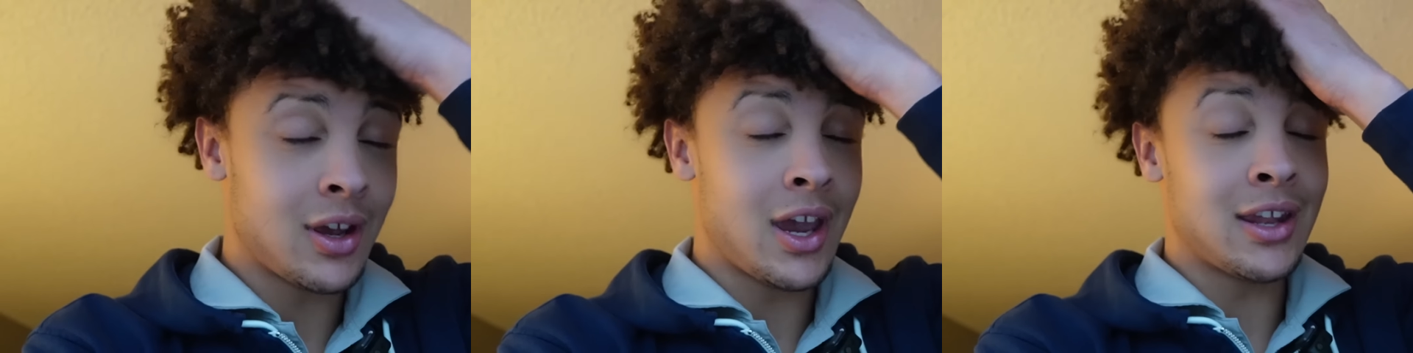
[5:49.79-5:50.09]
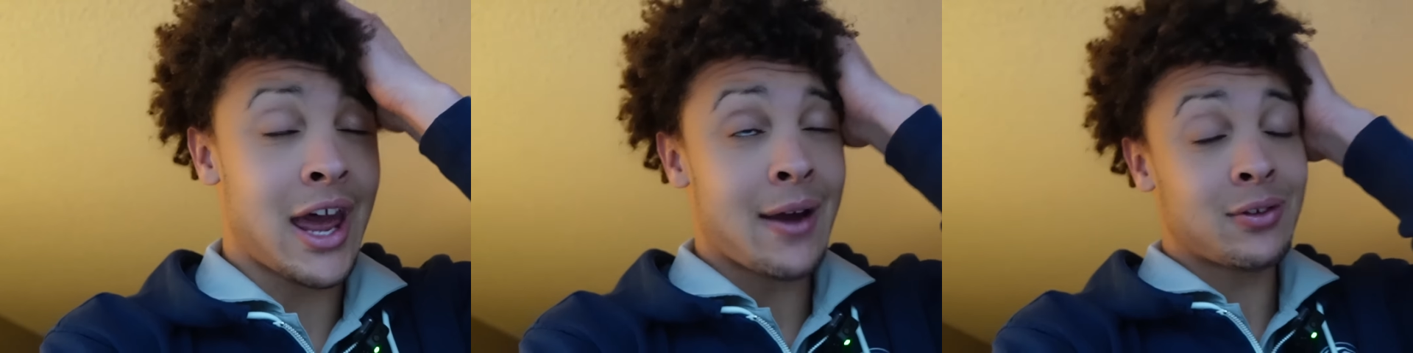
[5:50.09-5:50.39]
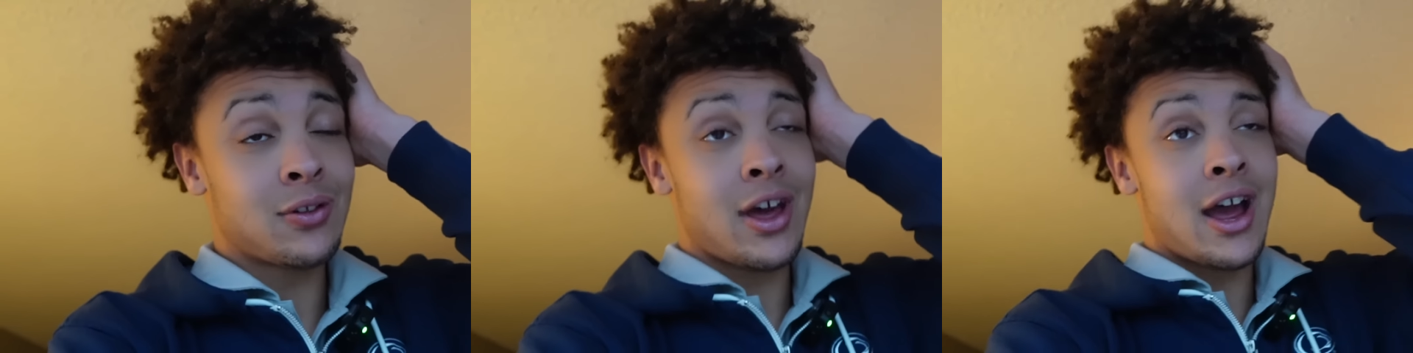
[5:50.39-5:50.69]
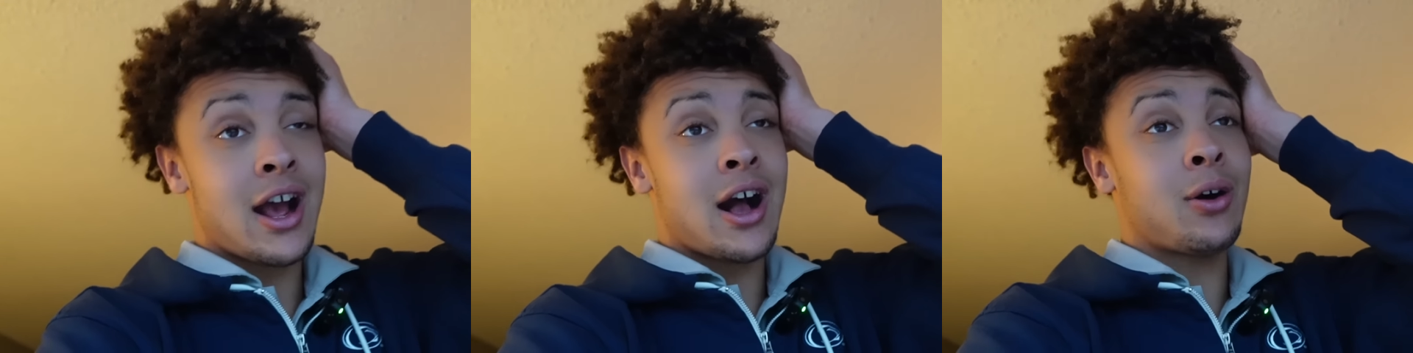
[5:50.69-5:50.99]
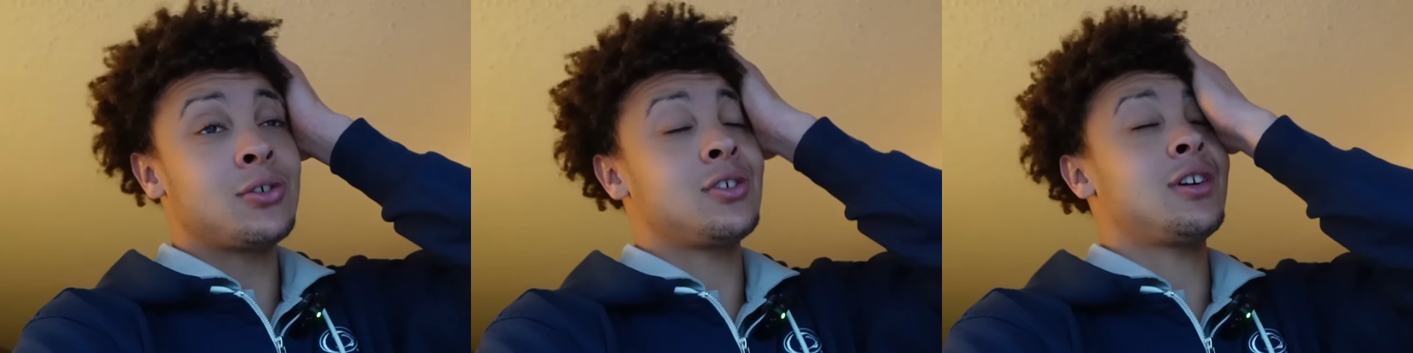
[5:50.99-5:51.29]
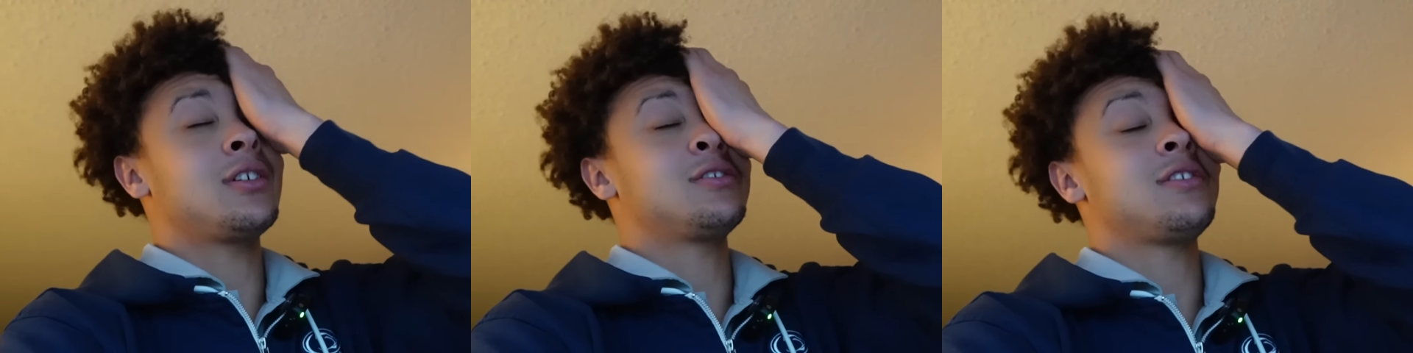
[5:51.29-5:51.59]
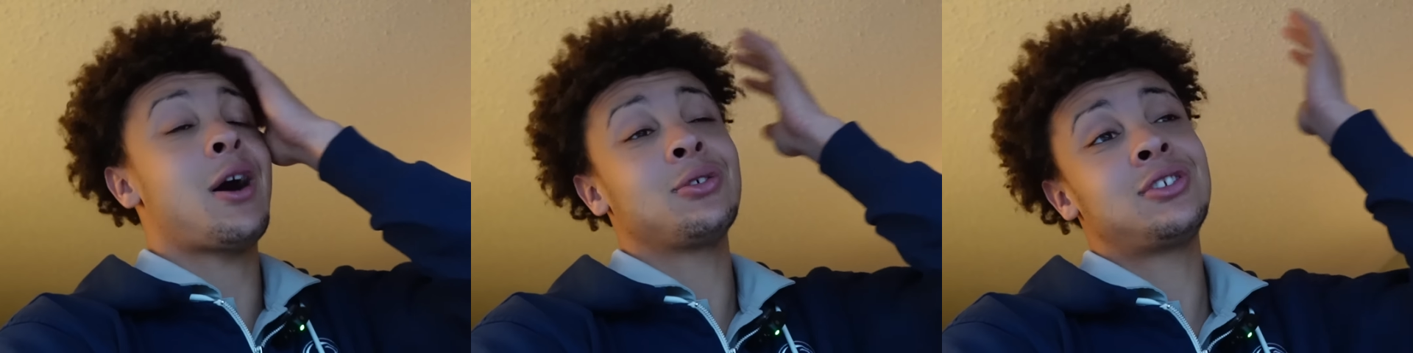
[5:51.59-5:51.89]
and after that, I was like
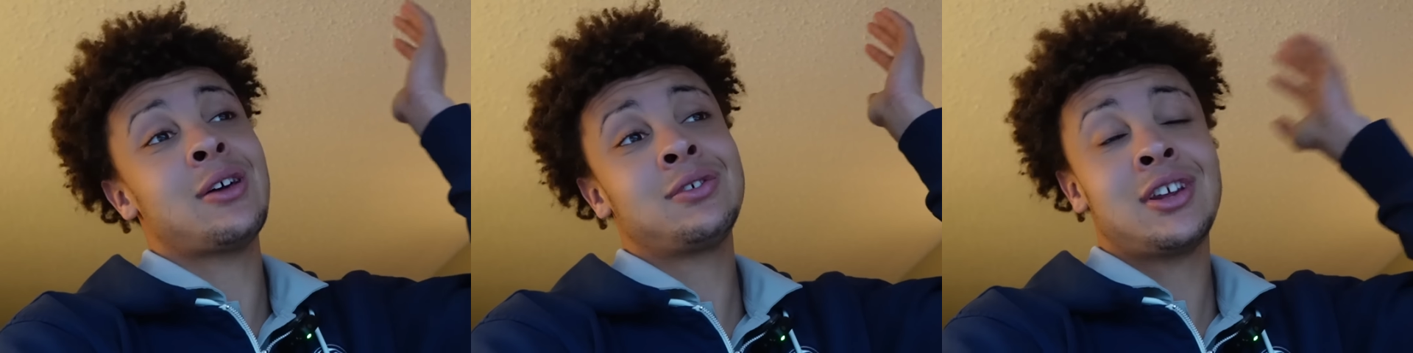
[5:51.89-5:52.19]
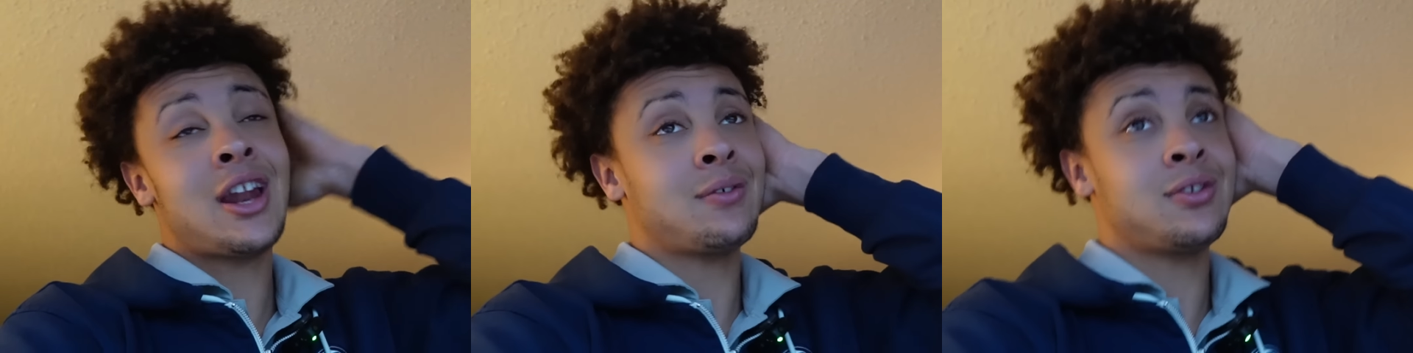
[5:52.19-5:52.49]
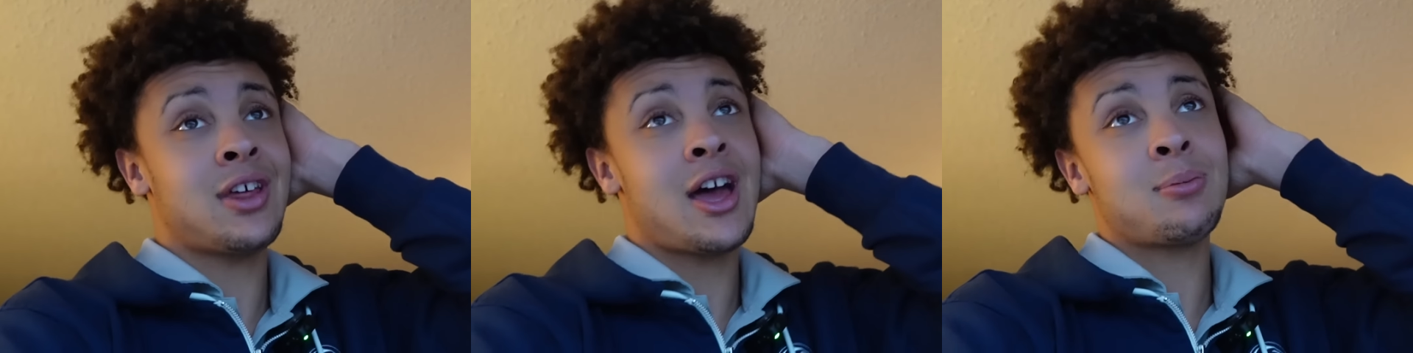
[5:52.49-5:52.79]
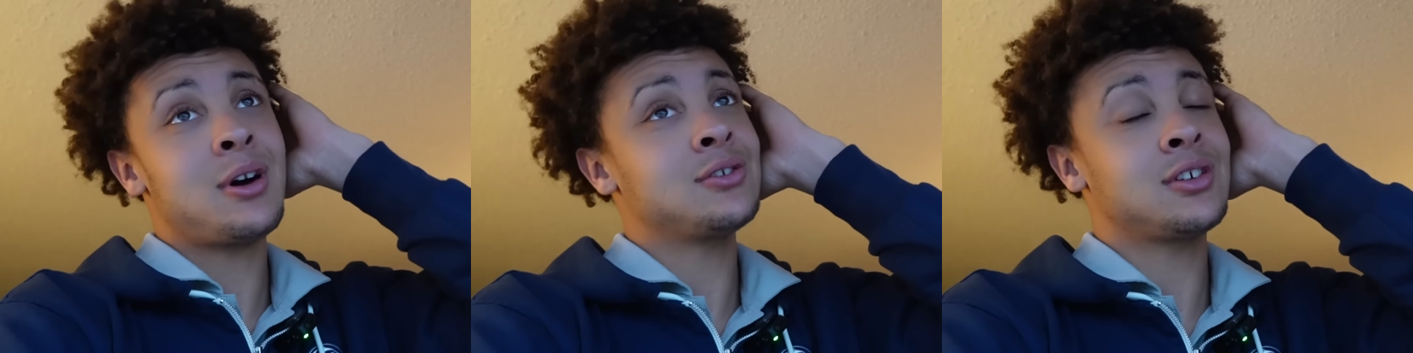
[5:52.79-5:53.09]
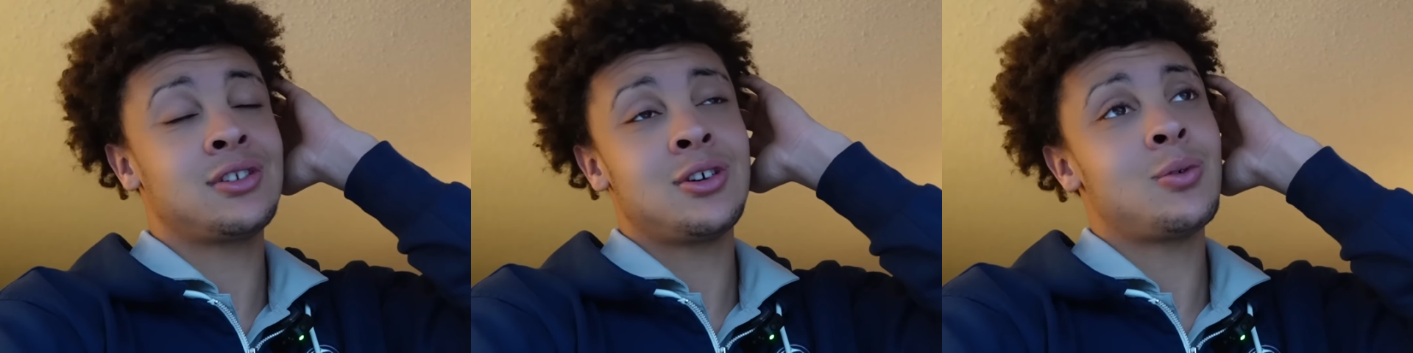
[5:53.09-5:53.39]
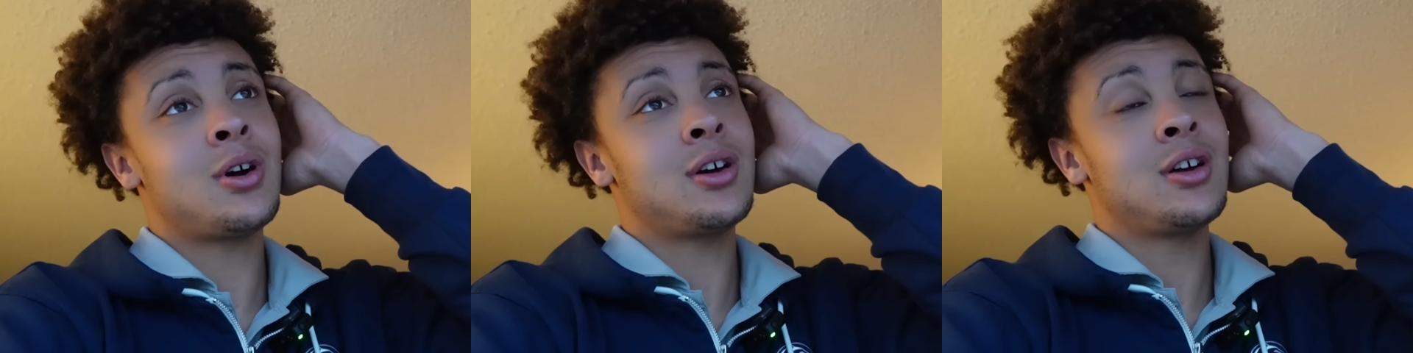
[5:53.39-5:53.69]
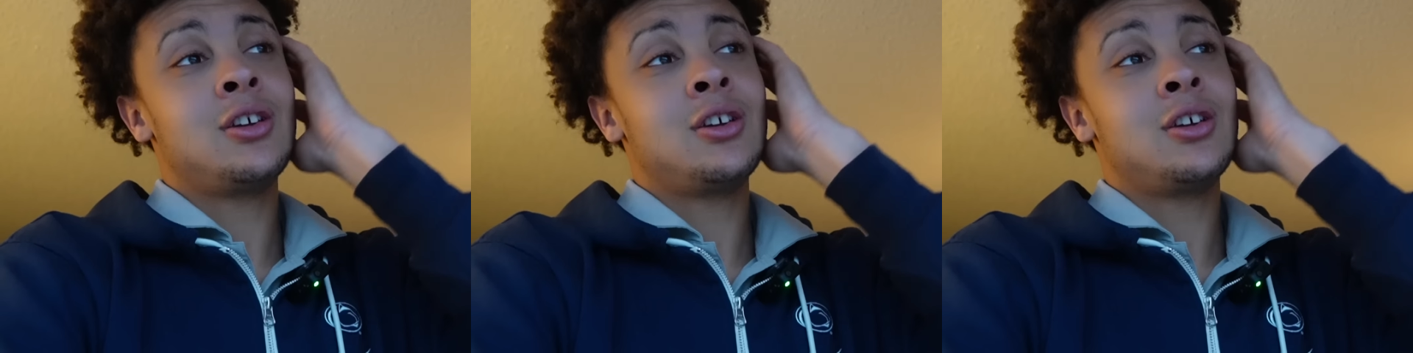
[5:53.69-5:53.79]
I was devastated after that, but I was like, you know what?